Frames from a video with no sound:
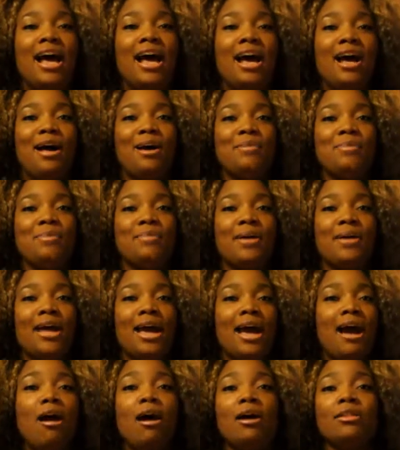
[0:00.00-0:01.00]

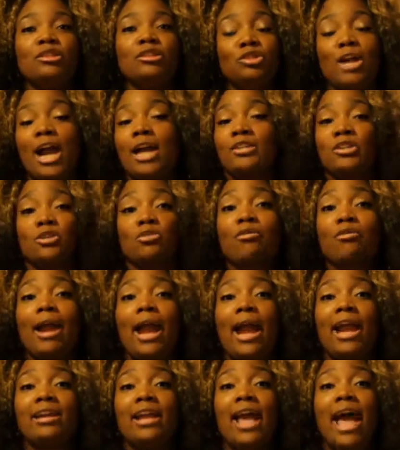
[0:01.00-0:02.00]
All the tracks are
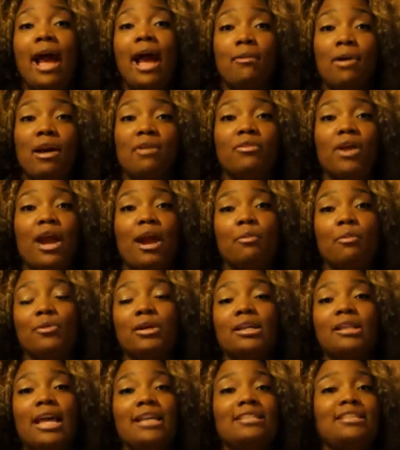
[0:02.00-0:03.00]
great. However, I
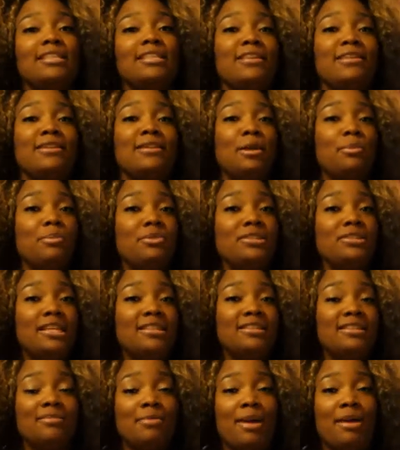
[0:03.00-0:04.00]
would like to say that number
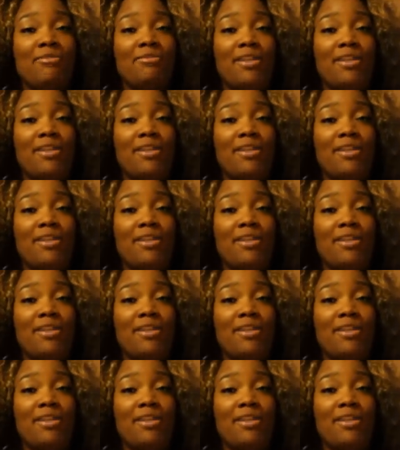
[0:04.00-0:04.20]
6 is my